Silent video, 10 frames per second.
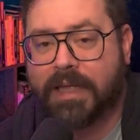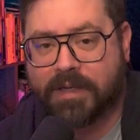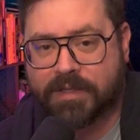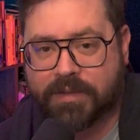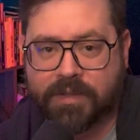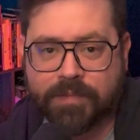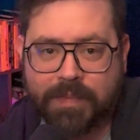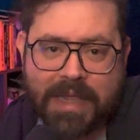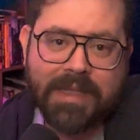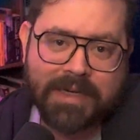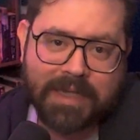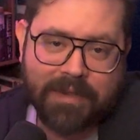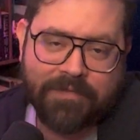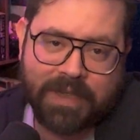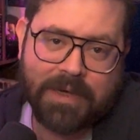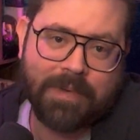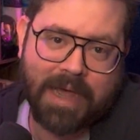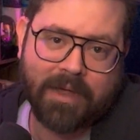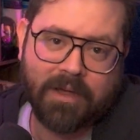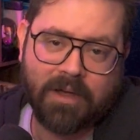me, it's mainly to get
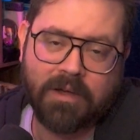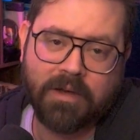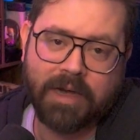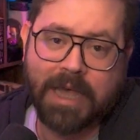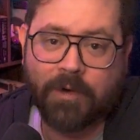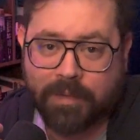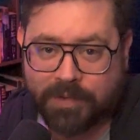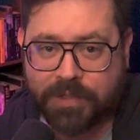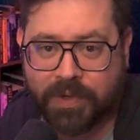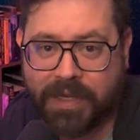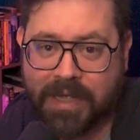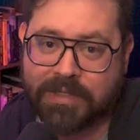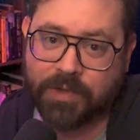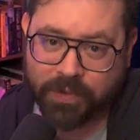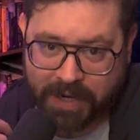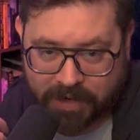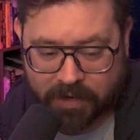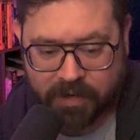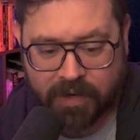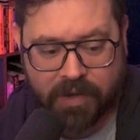feedback on how I'm doing as a
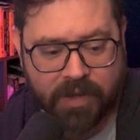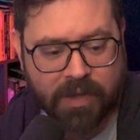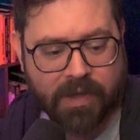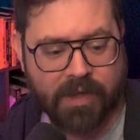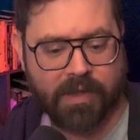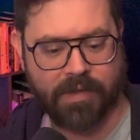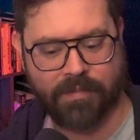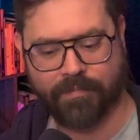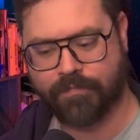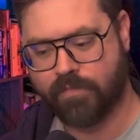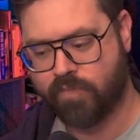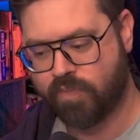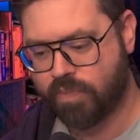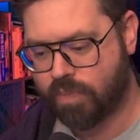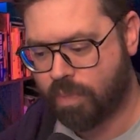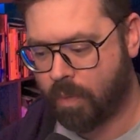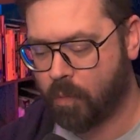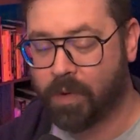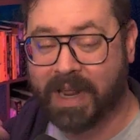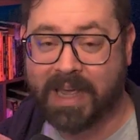creator,
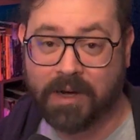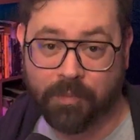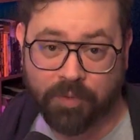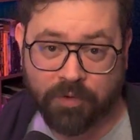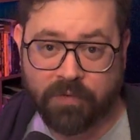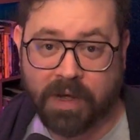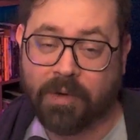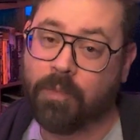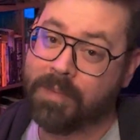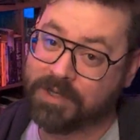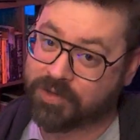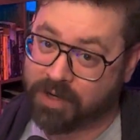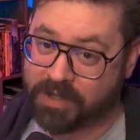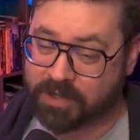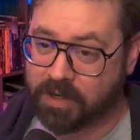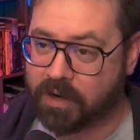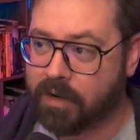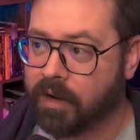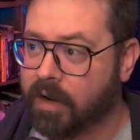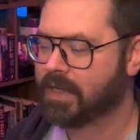what I can improve on, what my strengths
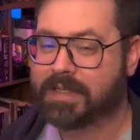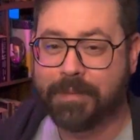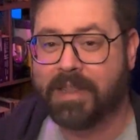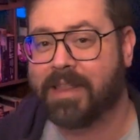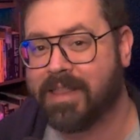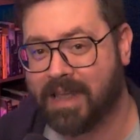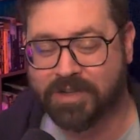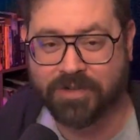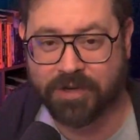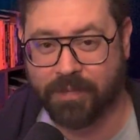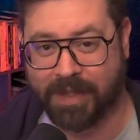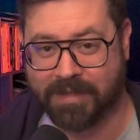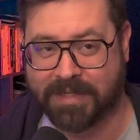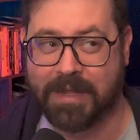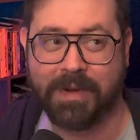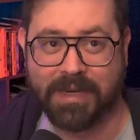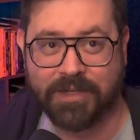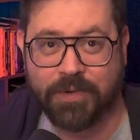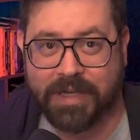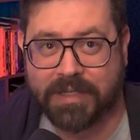are. Typically the answers are about the same, but I
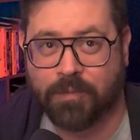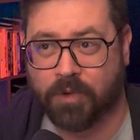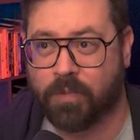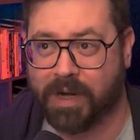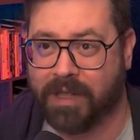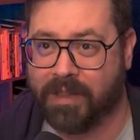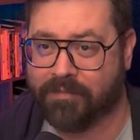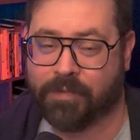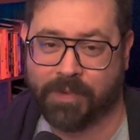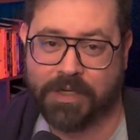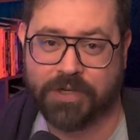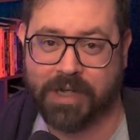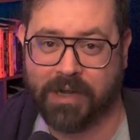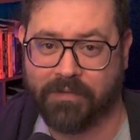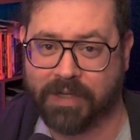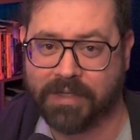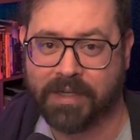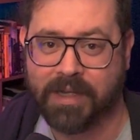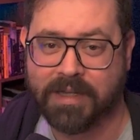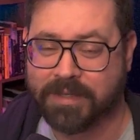do get some worthwhile information out of it.
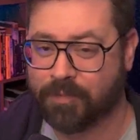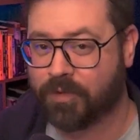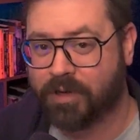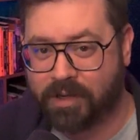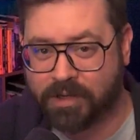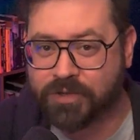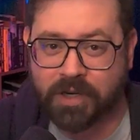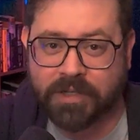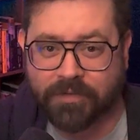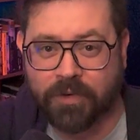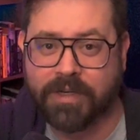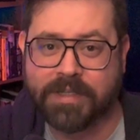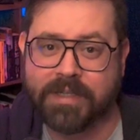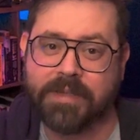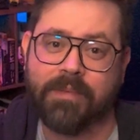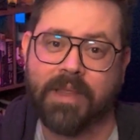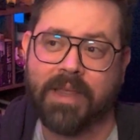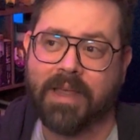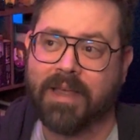some constructive criticism